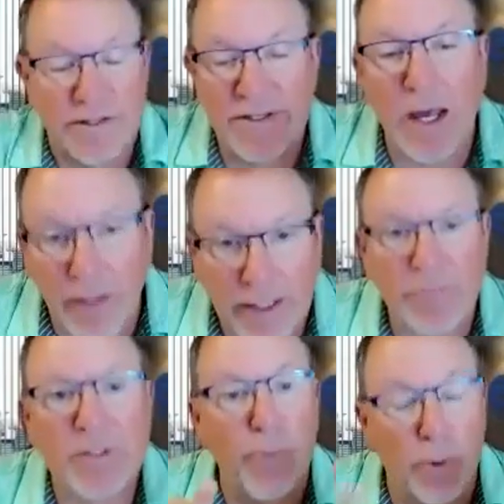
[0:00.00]
sound like
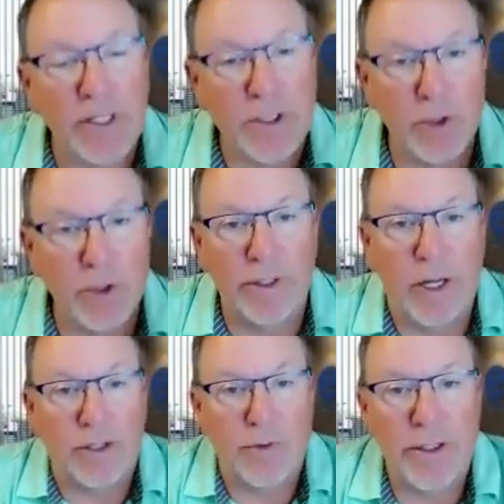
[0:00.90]
I'm supporting you and
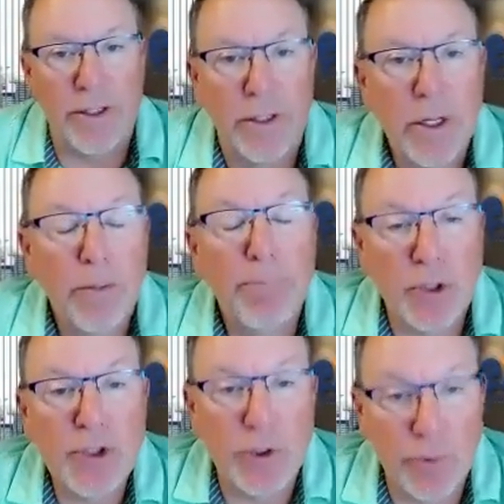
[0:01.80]
not trying to
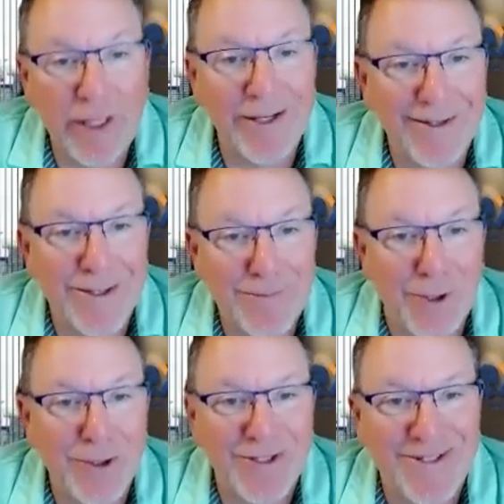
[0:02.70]
push you into this
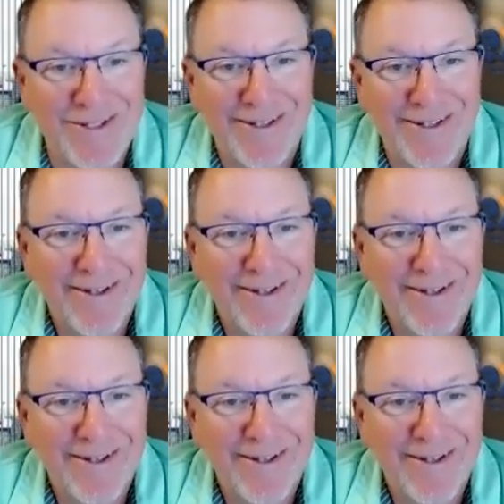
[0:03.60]
purchase?